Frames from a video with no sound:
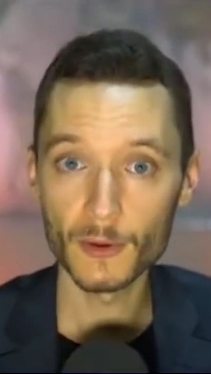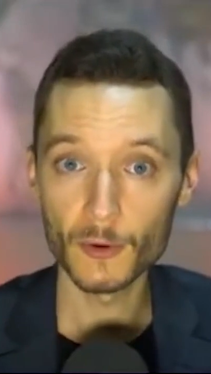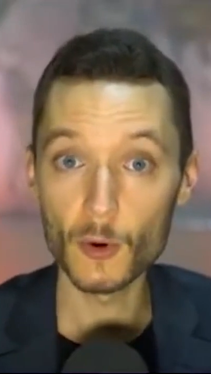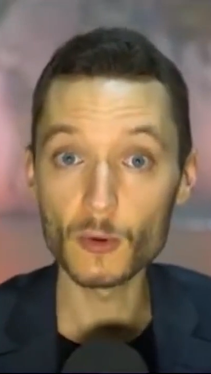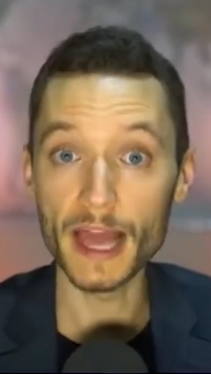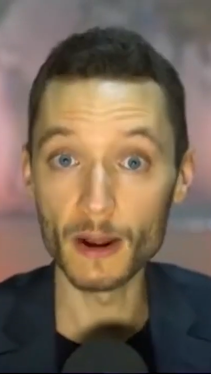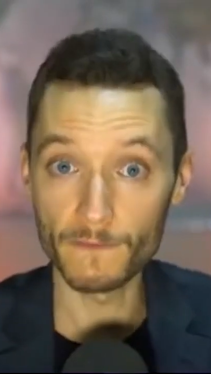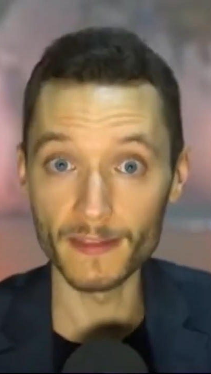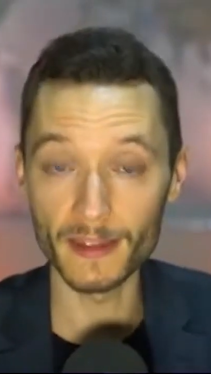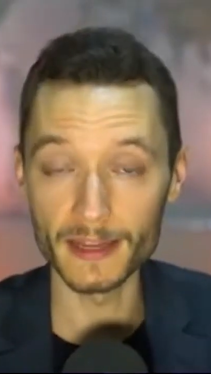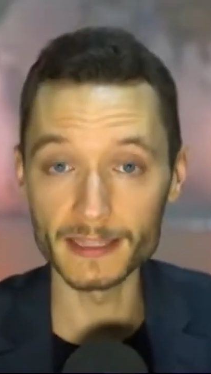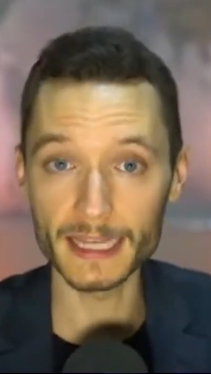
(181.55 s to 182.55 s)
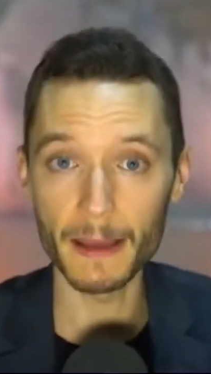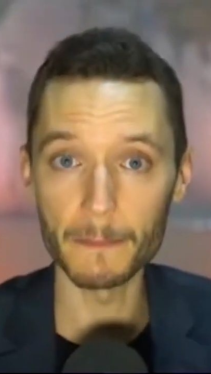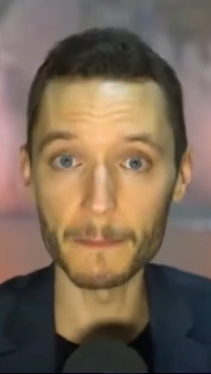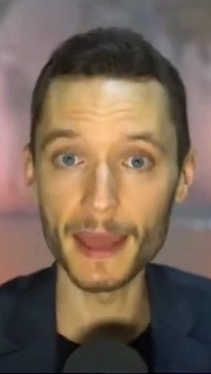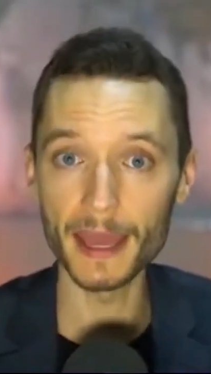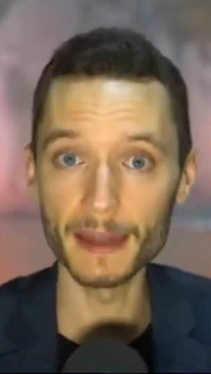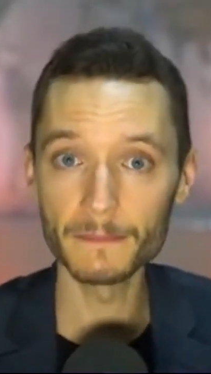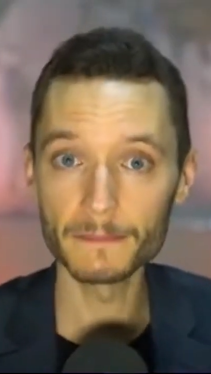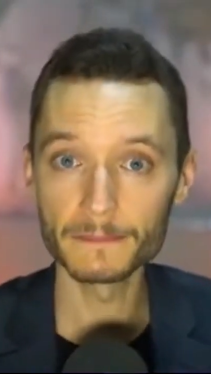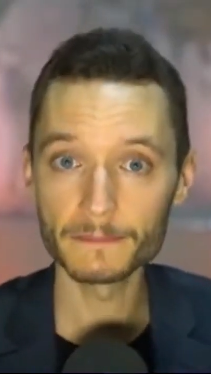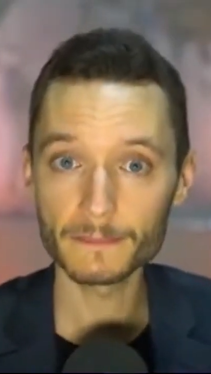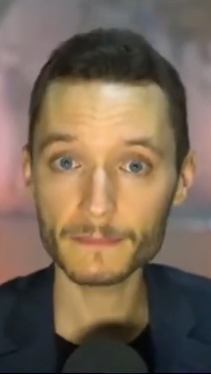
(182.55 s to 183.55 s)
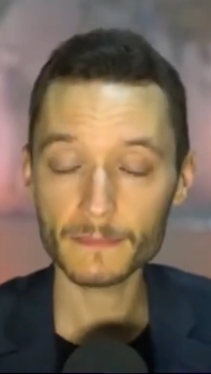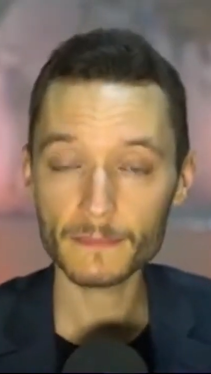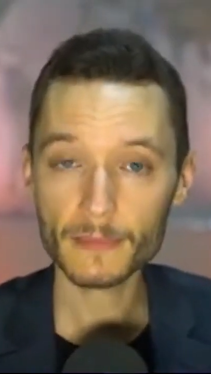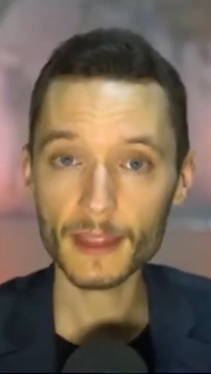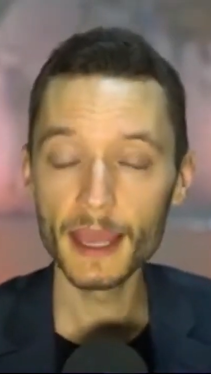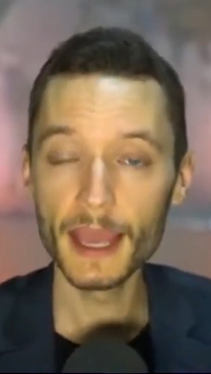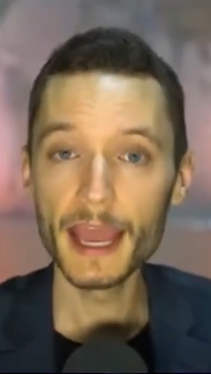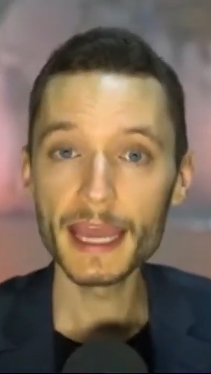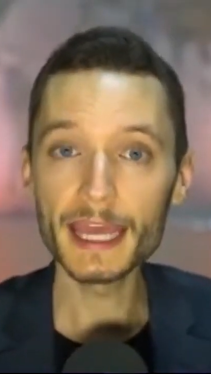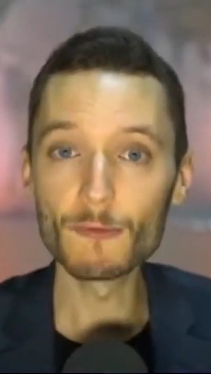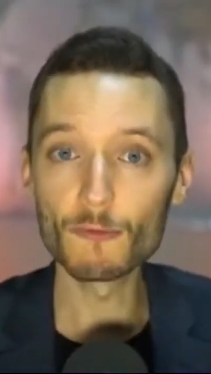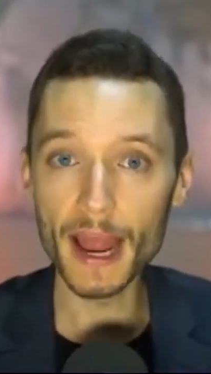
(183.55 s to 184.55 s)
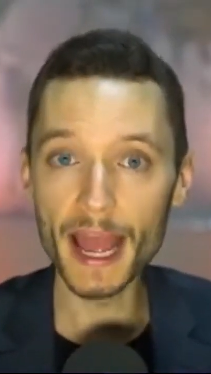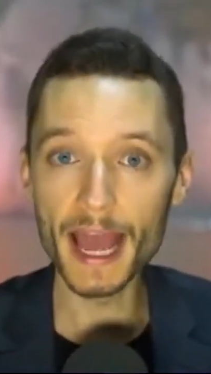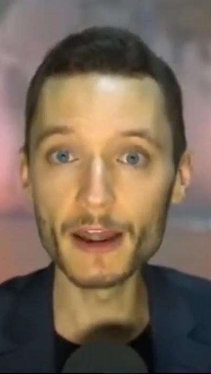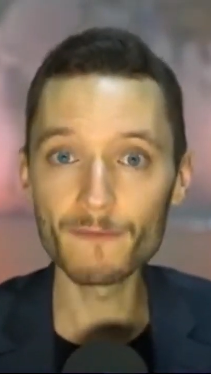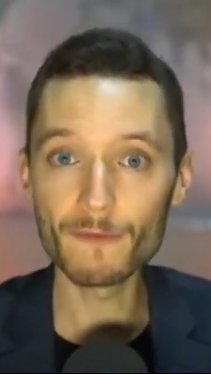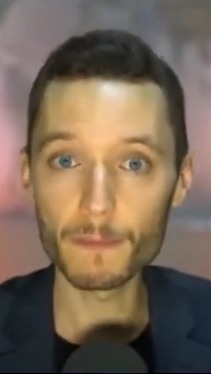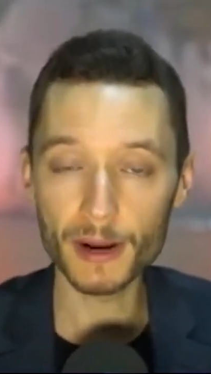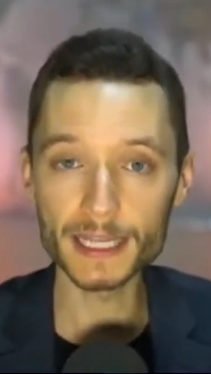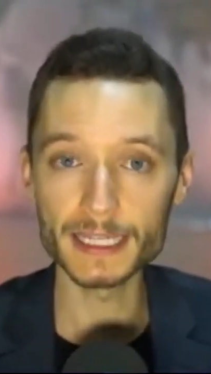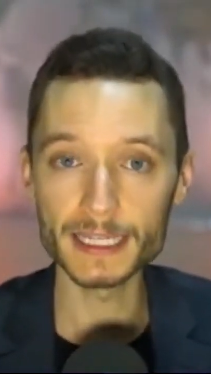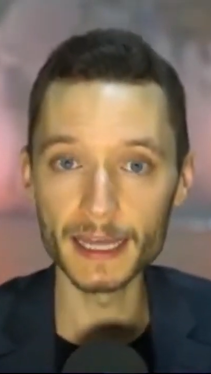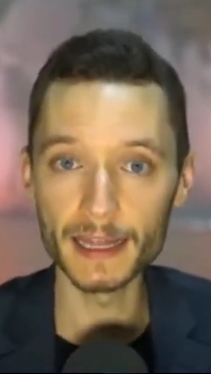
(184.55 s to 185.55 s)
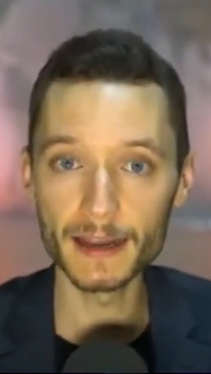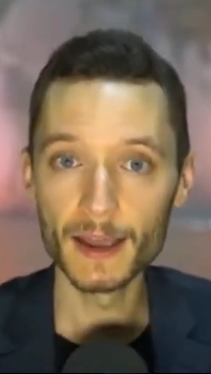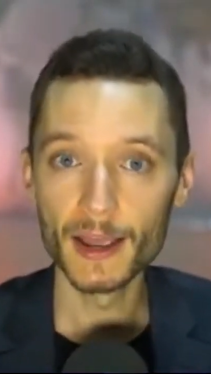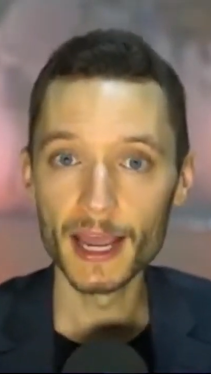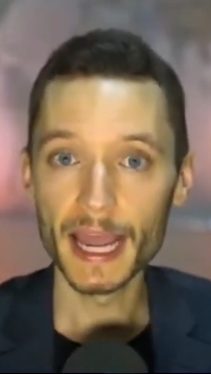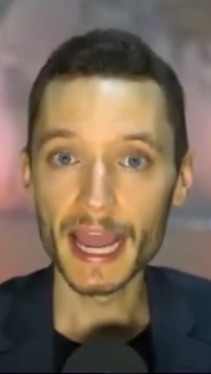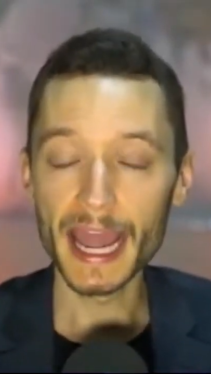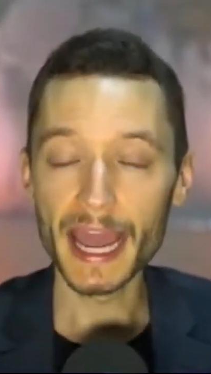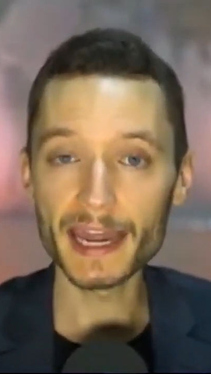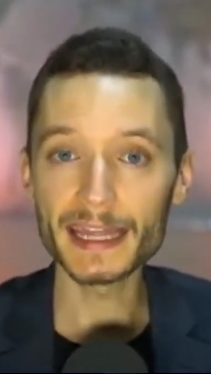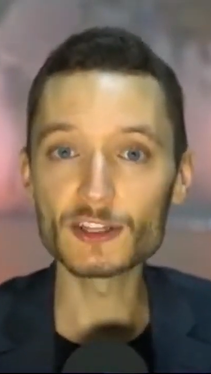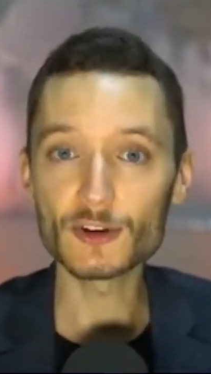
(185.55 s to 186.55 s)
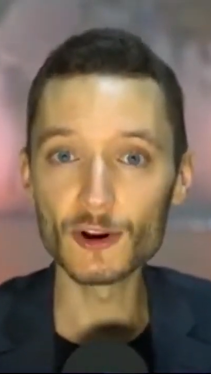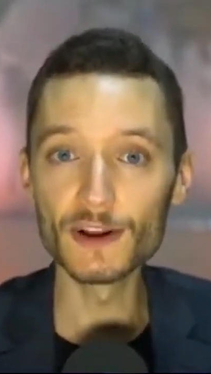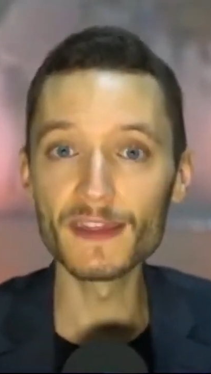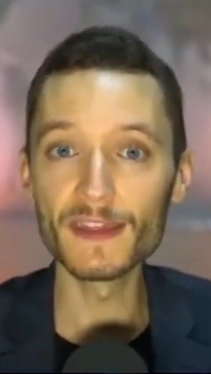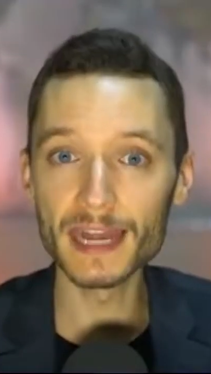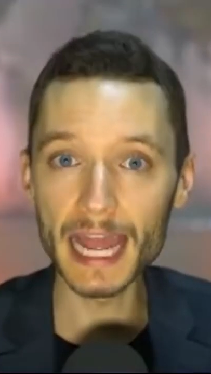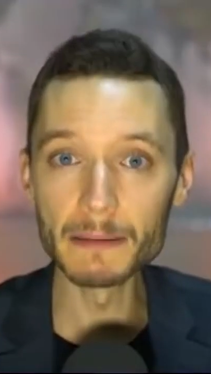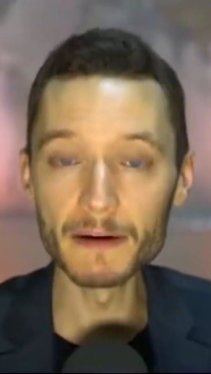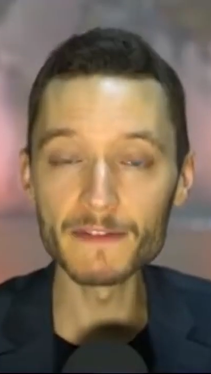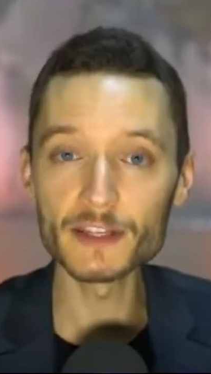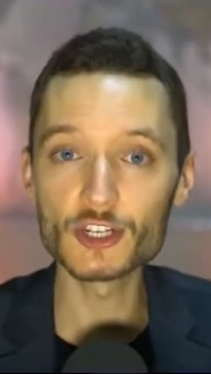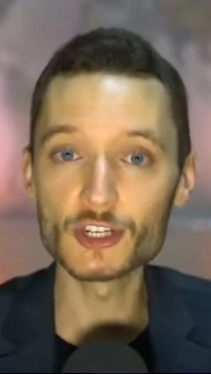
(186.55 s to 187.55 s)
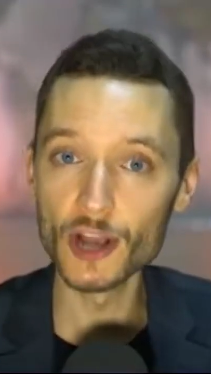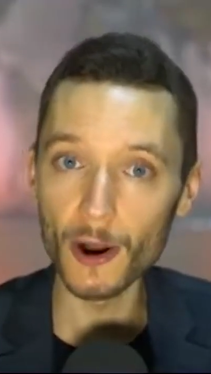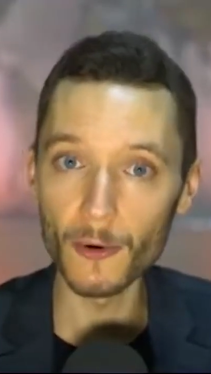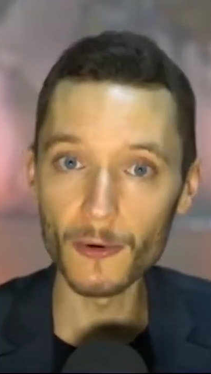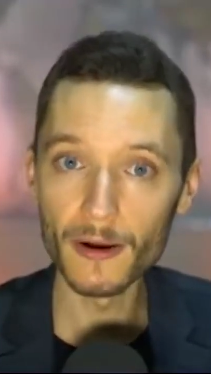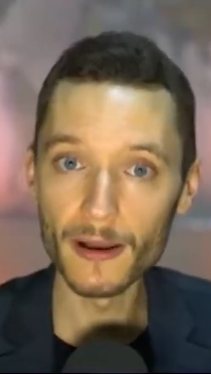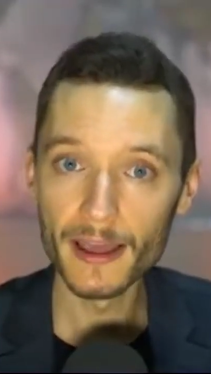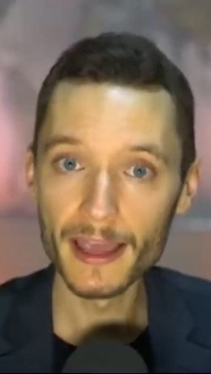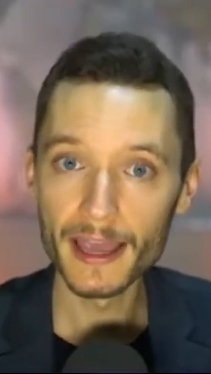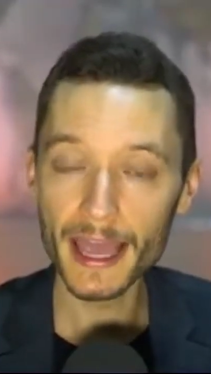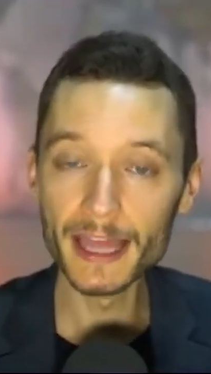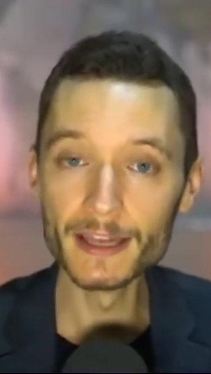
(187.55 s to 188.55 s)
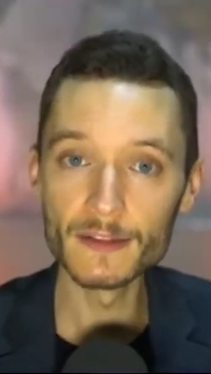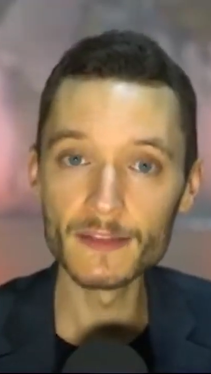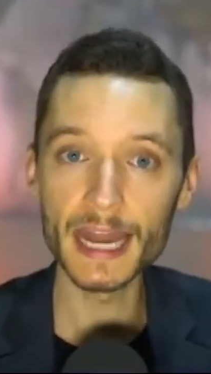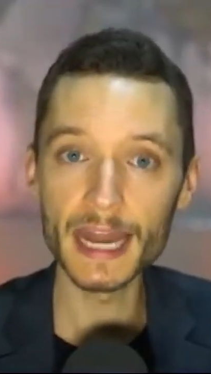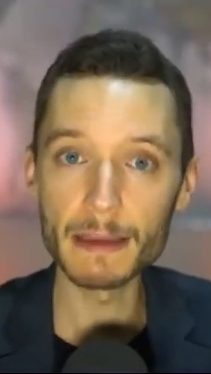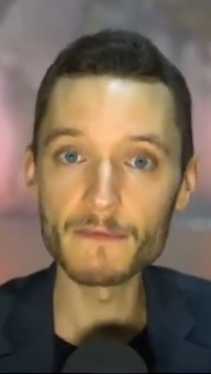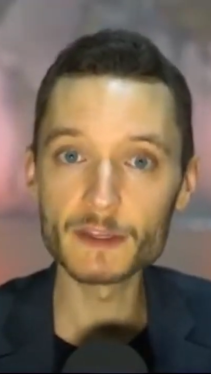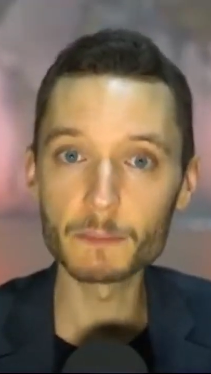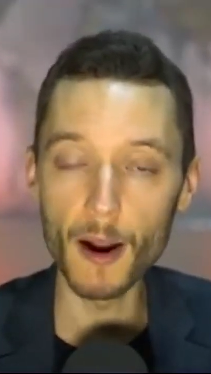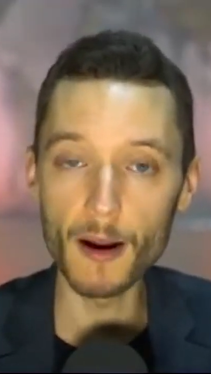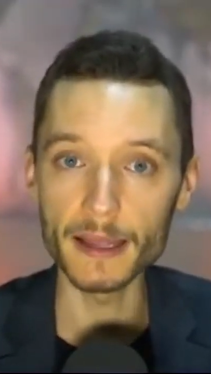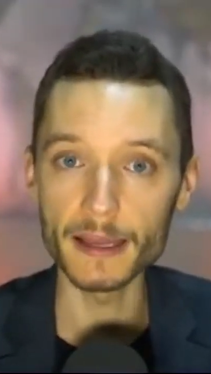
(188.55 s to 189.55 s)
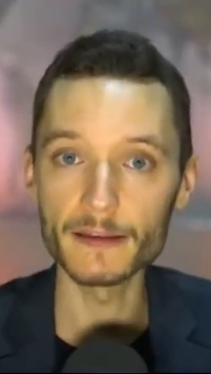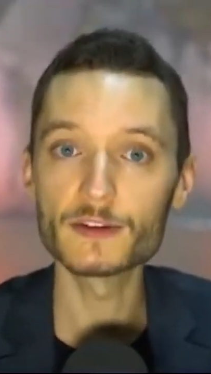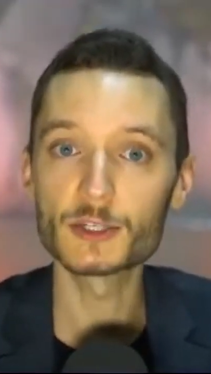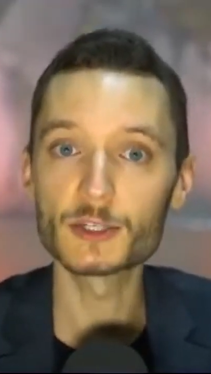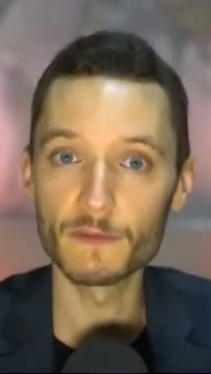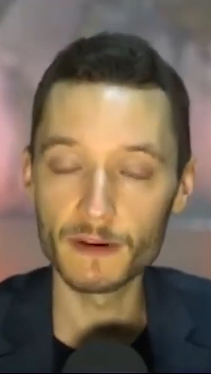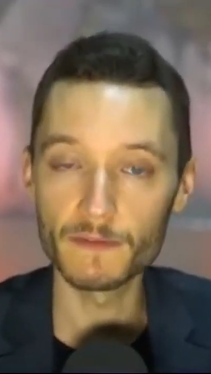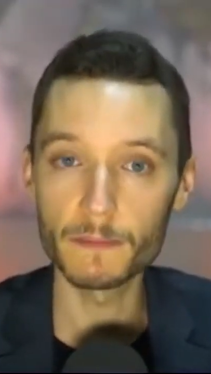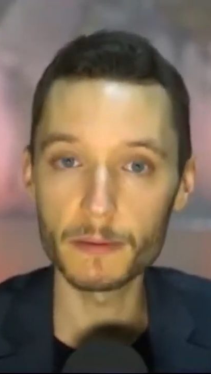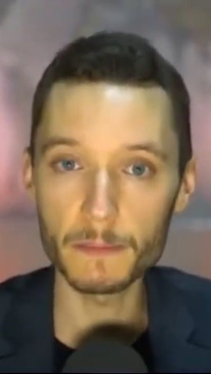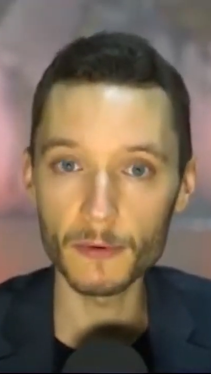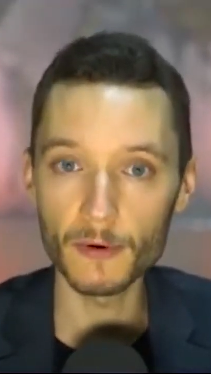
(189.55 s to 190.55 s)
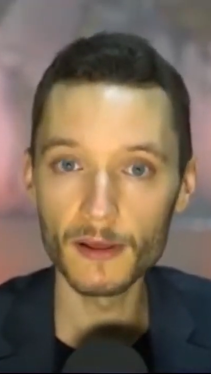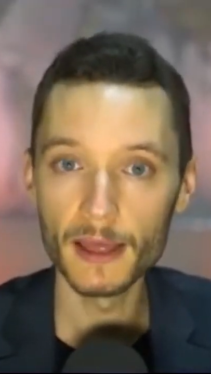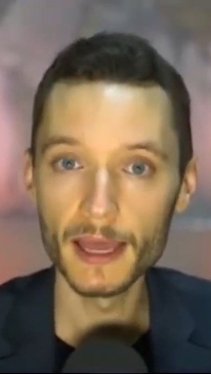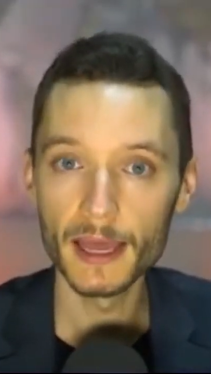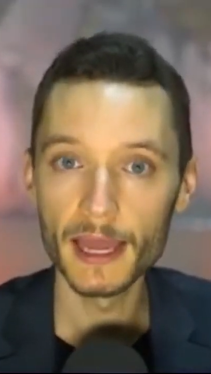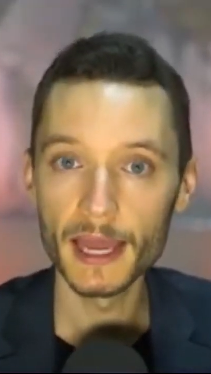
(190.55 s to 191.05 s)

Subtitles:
who later funded his campaign, he ran for president and he turned the name of his show into the name of this party, Servant of the People,